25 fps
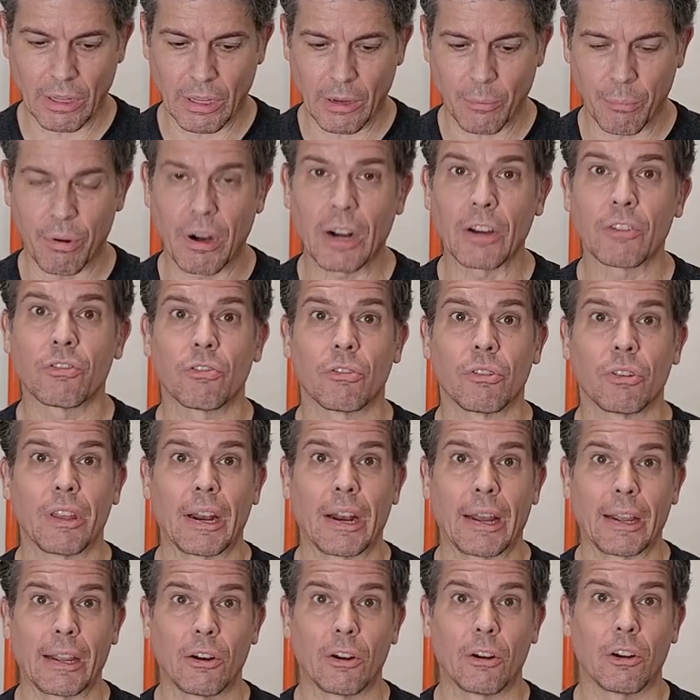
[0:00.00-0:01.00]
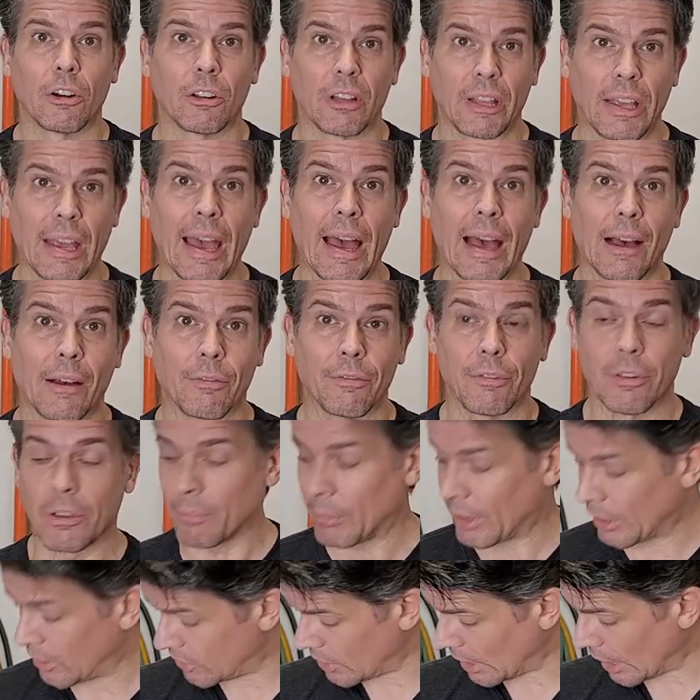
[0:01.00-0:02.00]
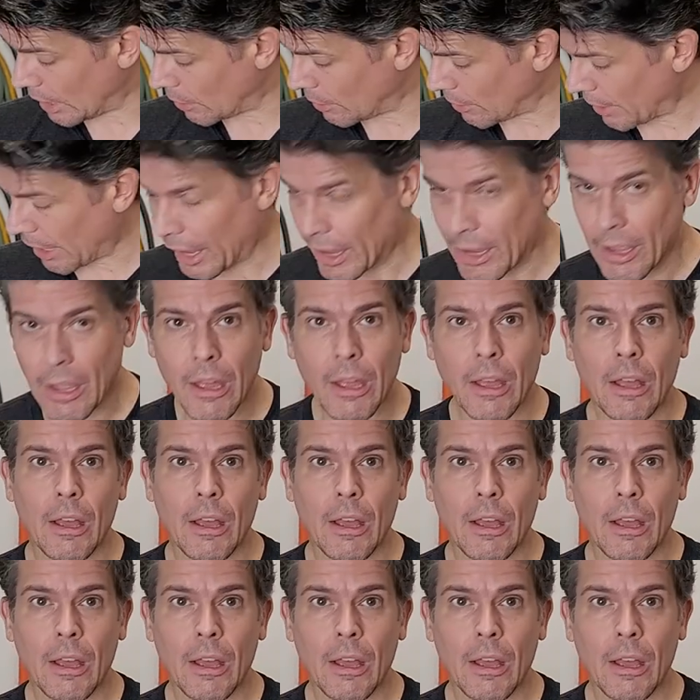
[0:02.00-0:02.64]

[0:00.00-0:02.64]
compressor that I currently have in my saddlebag.